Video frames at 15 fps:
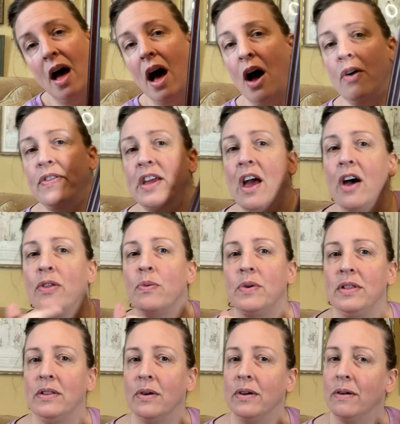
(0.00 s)
Oh, the other
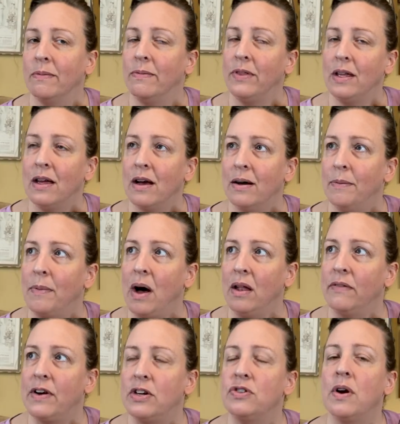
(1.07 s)
one, the All
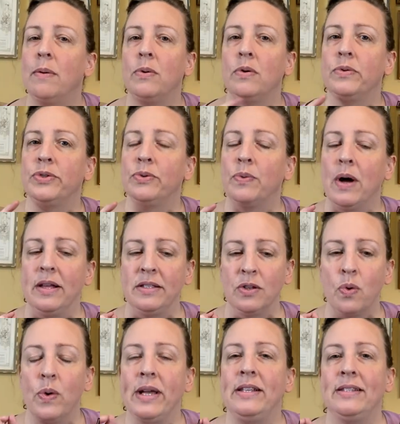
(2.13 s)
of Our Troubles was
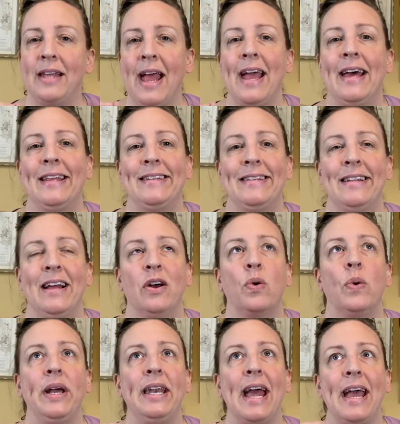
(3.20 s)
Queen
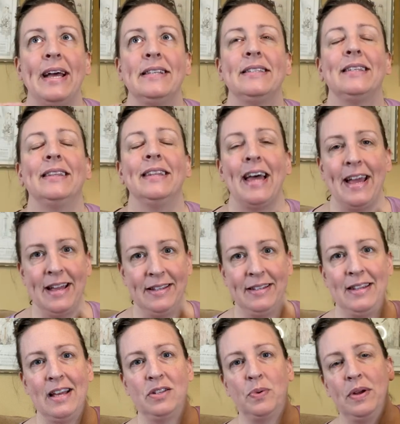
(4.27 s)
Anne's lace.
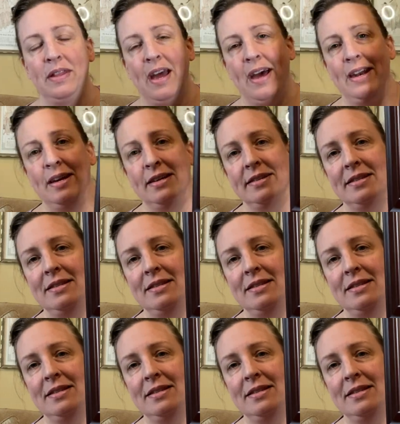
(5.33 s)
That's what that is.